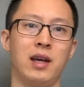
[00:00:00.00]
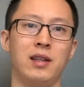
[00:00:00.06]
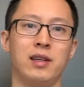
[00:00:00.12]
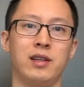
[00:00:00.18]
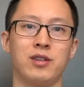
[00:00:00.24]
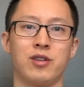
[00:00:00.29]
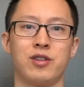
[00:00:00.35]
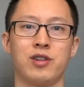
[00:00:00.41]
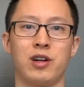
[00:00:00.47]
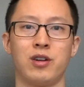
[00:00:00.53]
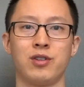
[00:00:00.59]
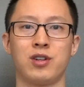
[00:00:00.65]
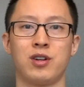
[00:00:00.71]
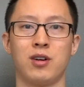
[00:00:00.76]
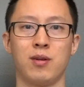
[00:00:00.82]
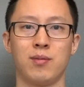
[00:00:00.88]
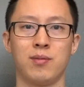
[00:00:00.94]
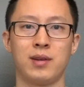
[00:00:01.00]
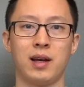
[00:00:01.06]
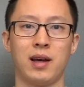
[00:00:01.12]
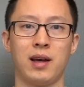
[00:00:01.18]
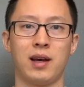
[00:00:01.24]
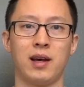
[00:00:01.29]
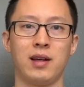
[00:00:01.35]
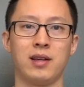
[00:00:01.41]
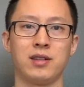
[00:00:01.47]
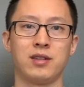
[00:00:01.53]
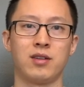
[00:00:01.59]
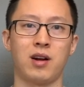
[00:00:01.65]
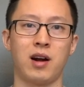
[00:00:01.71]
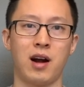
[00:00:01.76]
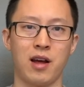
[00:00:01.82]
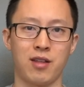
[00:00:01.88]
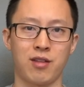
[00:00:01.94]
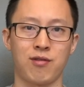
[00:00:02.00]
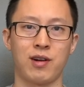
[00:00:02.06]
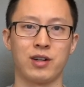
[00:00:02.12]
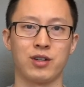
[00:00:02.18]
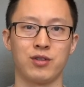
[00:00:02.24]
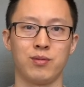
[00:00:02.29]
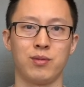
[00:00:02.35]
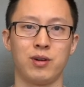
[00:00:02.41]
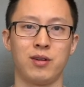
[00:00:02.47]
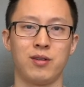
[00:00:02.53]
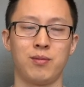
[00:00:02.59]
and these are generally termed as your high threshold